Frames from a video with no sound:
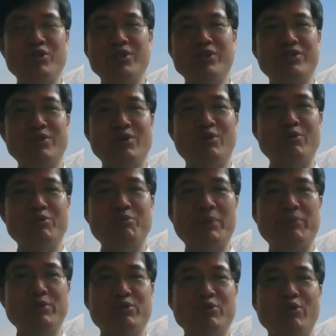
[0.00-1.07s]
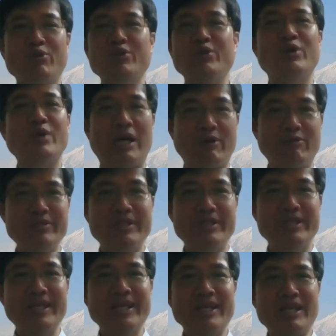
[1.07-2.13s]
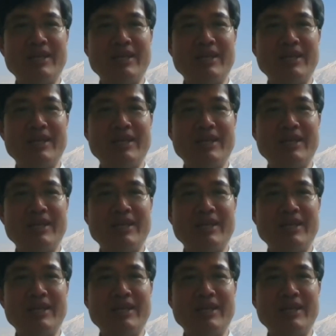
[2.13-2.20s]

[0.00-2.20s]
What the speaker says: children, old people, don't go out.